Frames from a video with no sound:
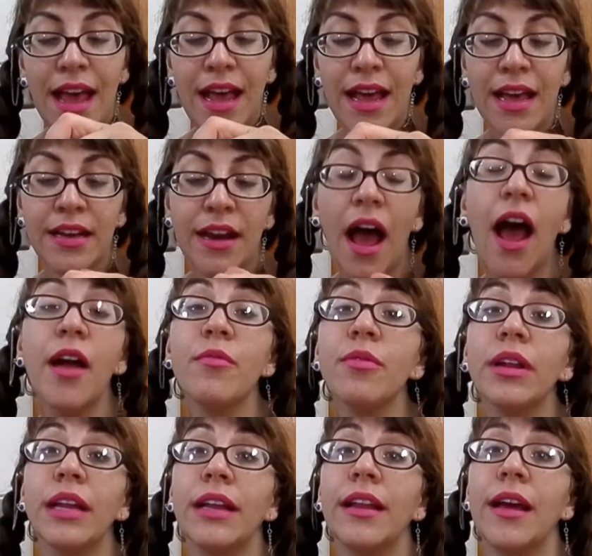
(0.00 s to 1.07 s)
And I
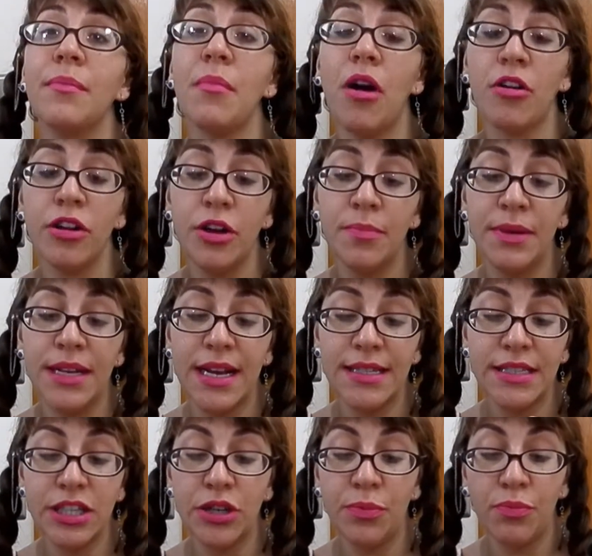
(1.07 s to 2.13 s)
really like Mario
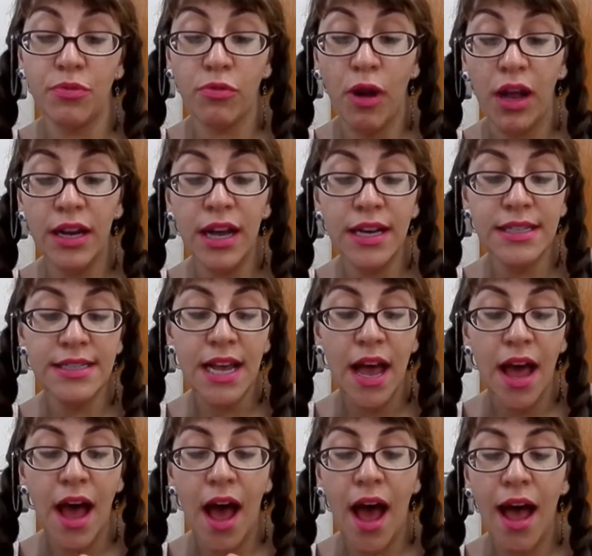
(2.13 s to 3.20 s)
Badescu products.
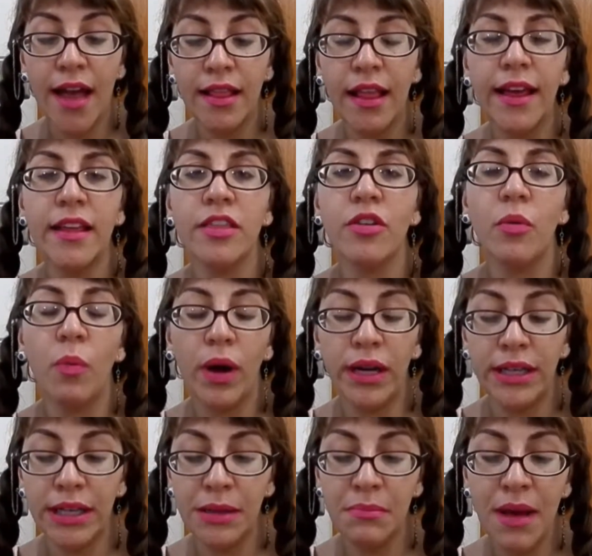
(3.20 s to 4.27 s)
I like the
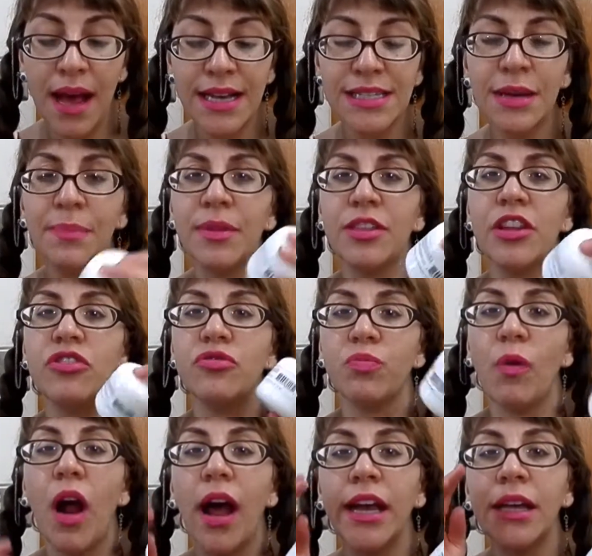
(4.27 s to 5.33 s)
whitening mask, but the
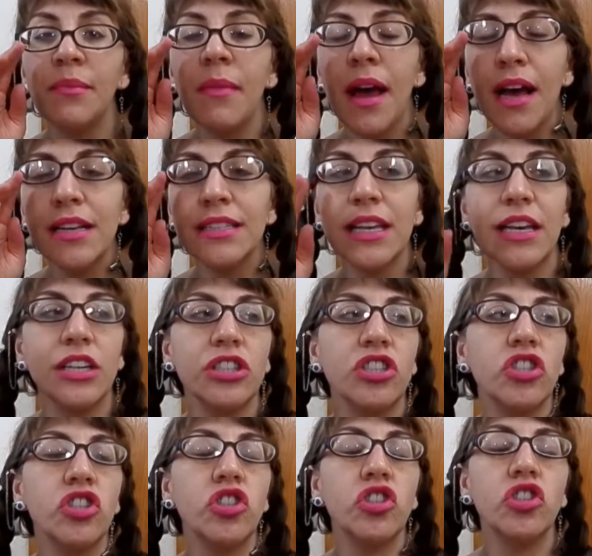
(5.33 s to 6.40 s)
drying mask is
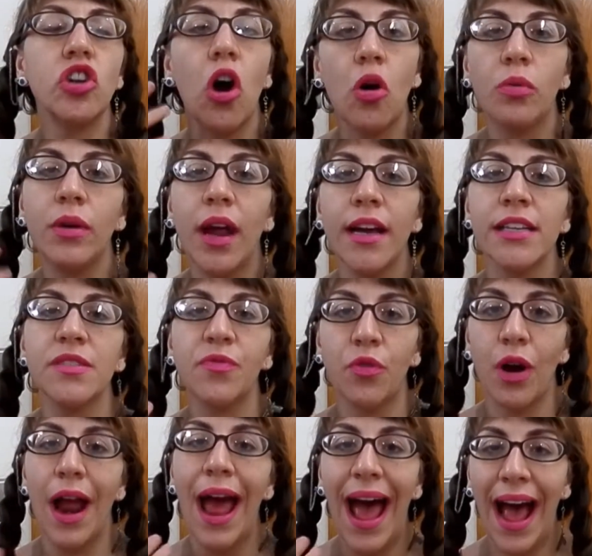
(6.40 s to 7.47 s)
so nice
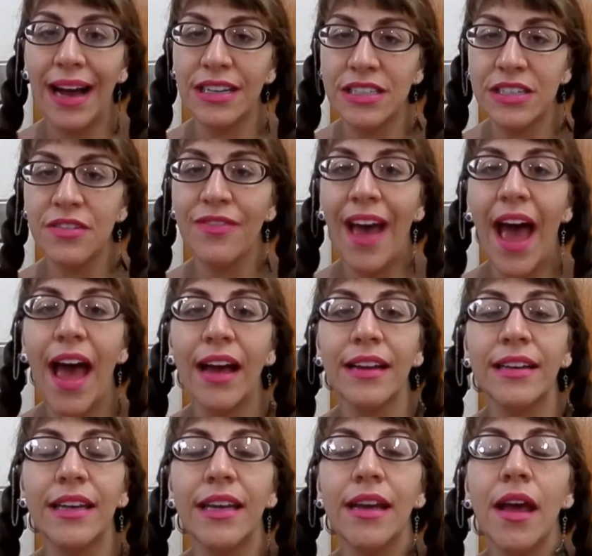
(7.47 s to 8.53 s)
for active
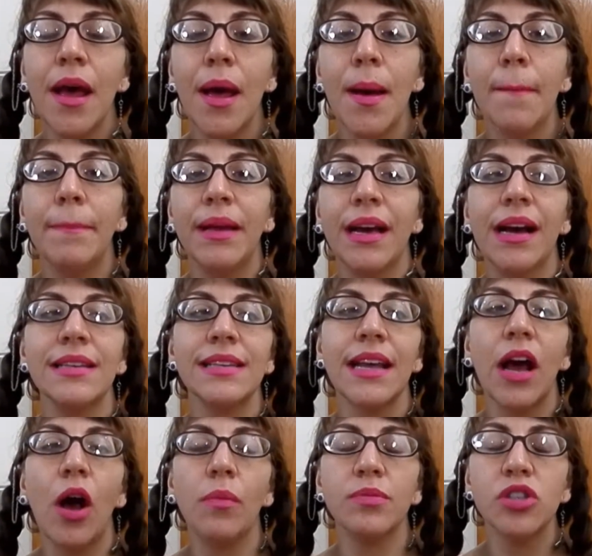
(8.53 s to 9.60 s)
acne because it
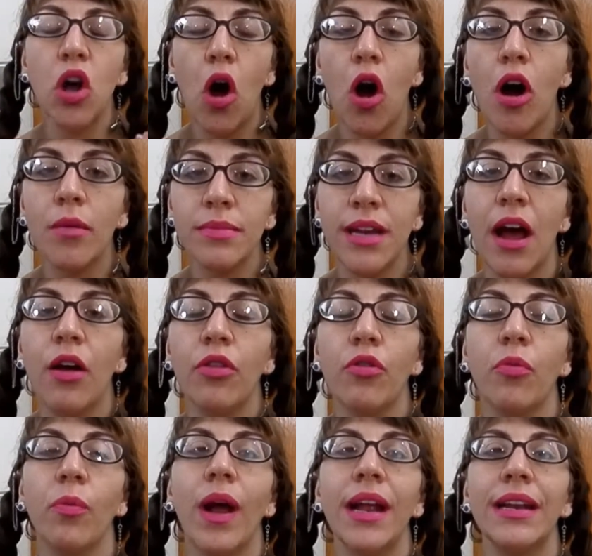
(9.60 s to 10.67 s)
helps calm down
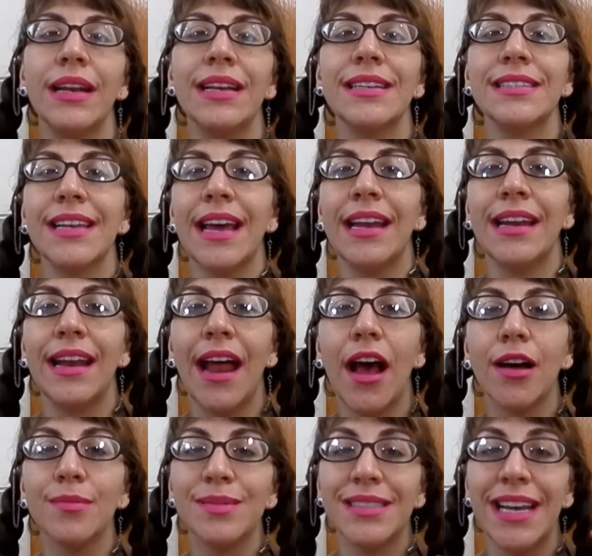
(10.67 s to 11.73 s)
the redness and it
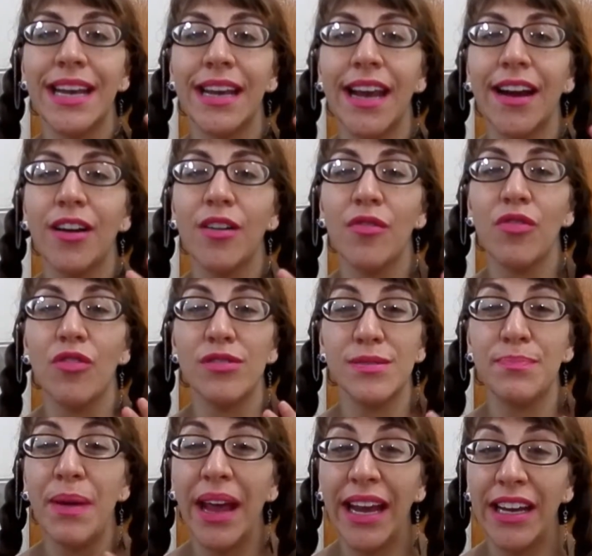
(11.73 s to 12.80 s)
helps take care of those
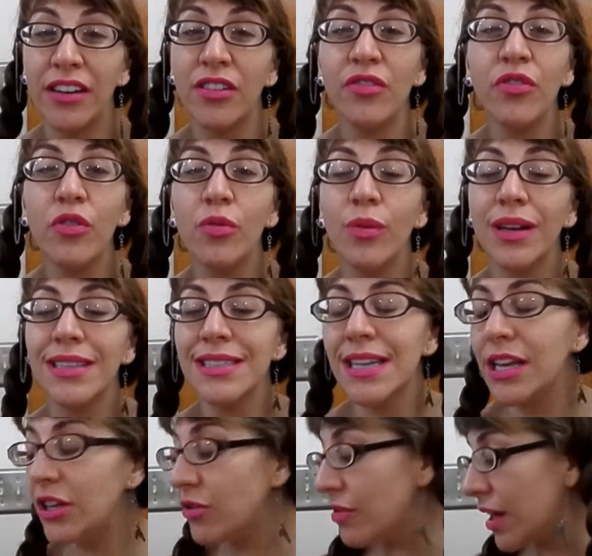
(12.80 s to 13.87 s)
painful ones
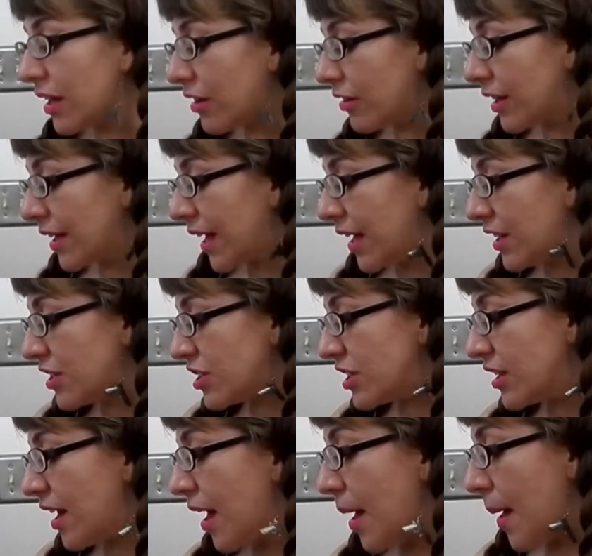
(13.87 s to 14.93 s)
that you get on occasion,